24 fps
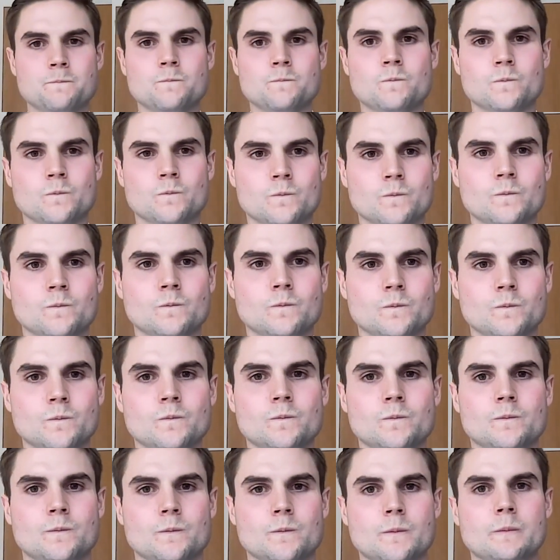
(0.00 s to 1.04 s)

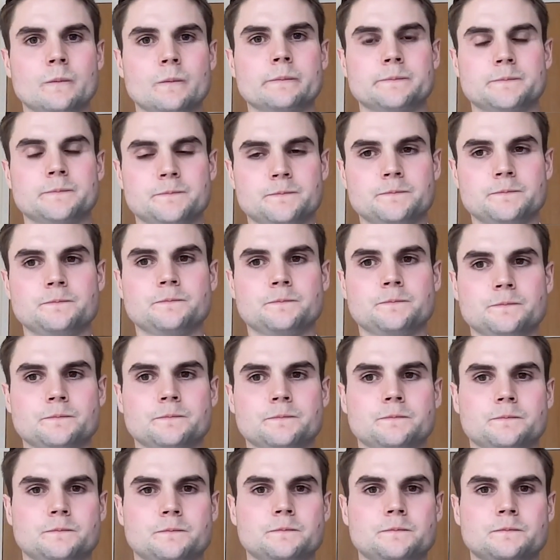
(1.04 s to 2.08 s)

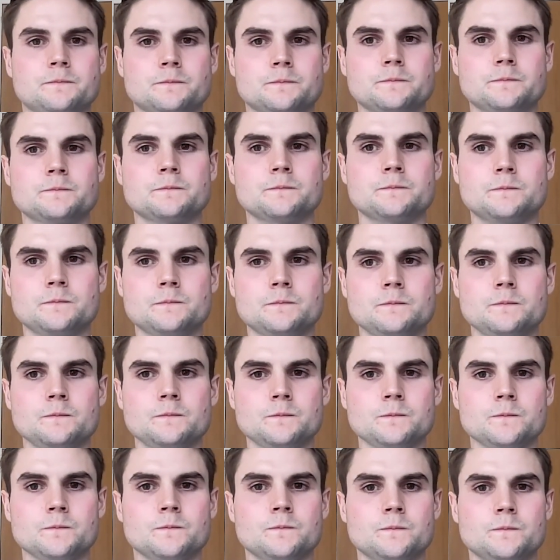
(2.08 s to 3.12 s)

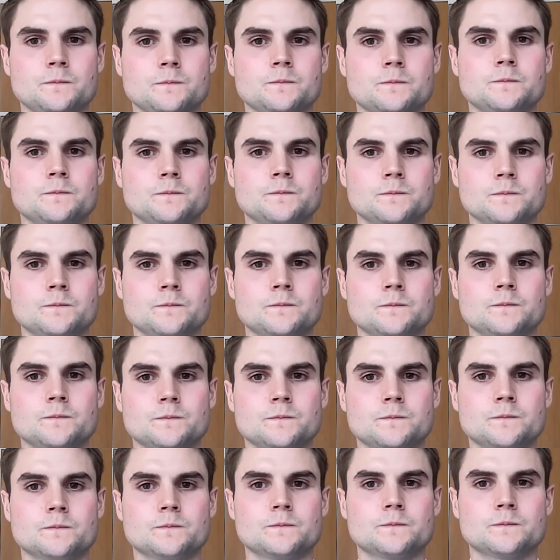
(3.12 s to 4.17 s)

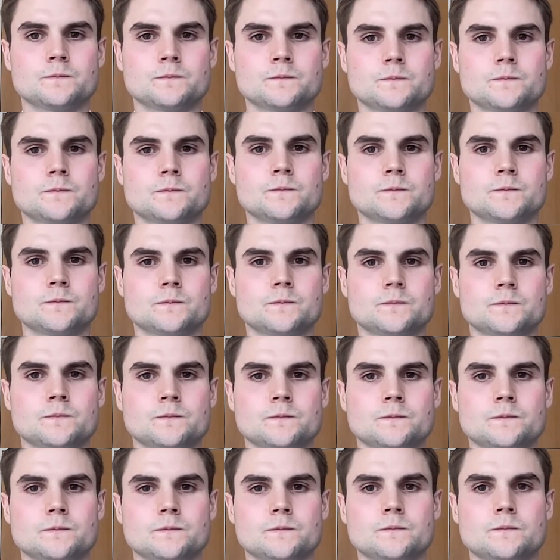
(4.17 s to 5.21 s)

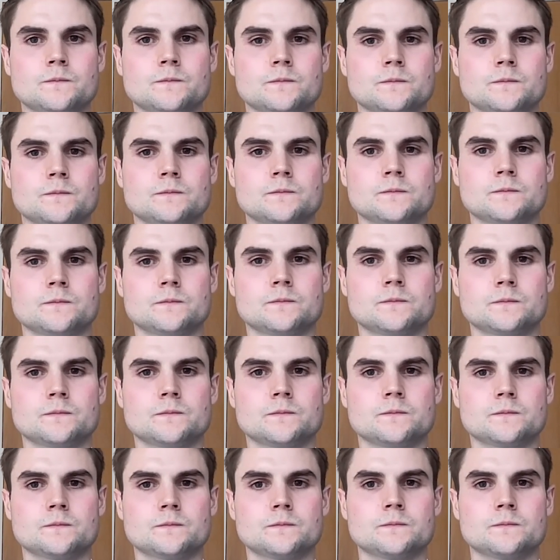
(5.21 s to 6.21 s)
(not speaking)